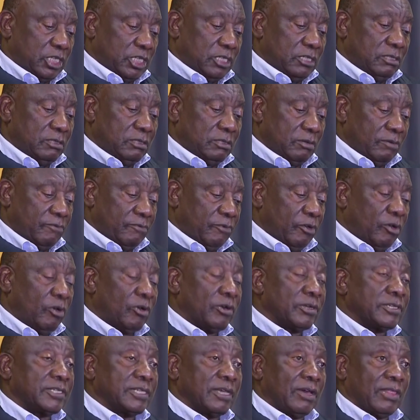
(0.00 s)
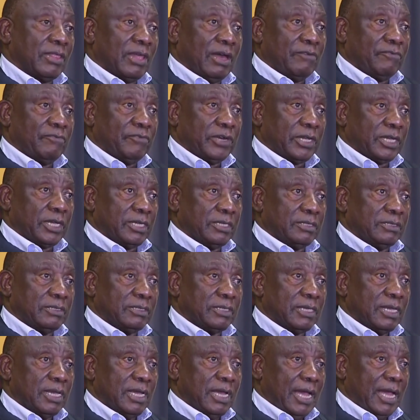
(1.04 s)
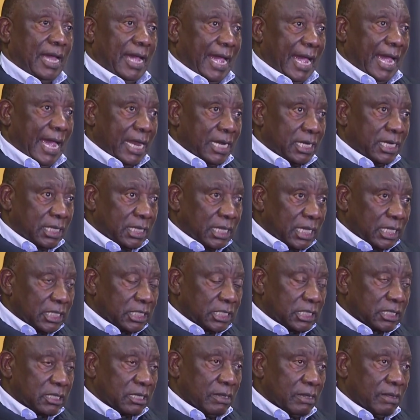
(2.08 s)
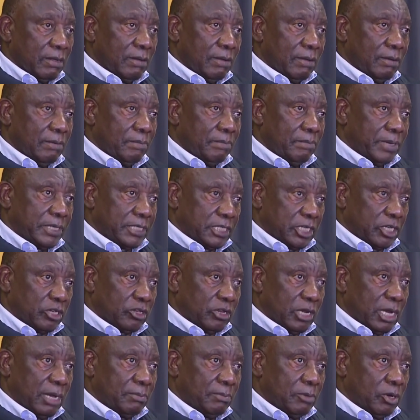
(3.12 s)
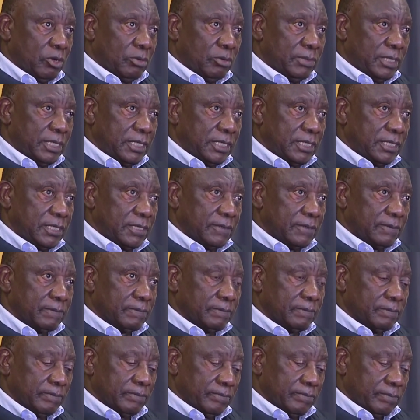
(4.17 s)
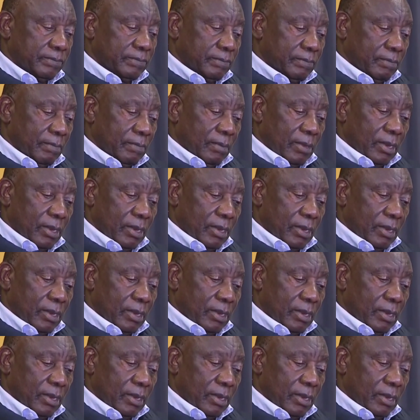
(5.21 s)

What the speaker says: the expectations of all South Africans at this particular moment.